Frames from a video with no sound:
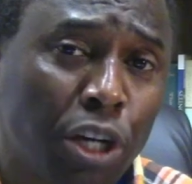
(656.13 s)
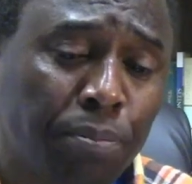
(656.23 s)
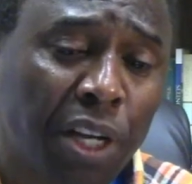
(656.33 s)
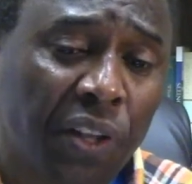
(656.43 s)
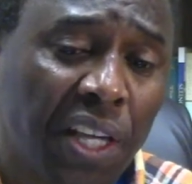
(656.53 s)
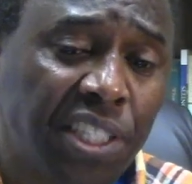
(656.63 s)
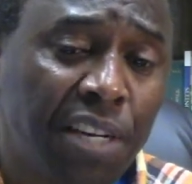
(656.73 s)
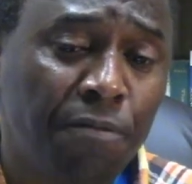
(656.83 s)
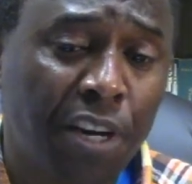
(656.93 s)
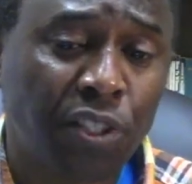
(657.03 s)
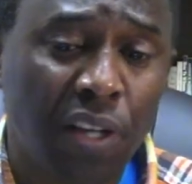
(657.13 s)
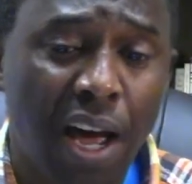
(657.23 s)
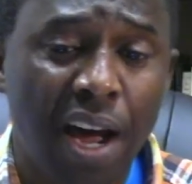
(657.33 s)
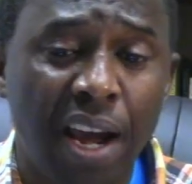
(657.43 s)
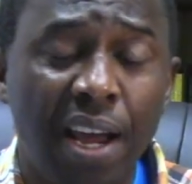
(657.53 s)
13, verse
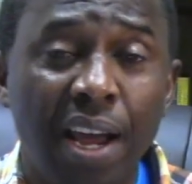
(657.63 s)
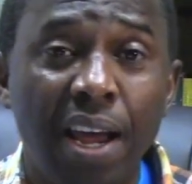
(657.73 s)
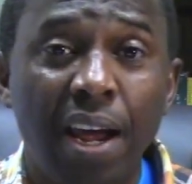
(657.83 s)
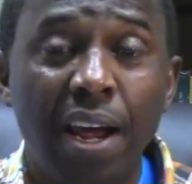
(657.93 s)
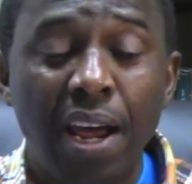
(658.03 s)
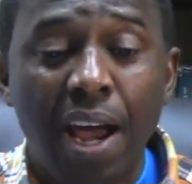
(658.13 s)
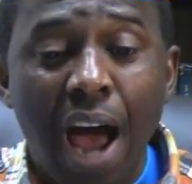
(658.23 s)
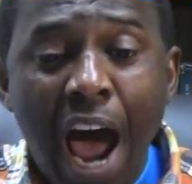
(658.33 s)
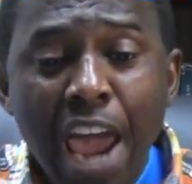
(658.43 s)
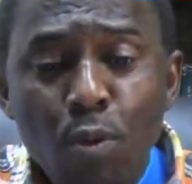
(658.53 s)
9. I will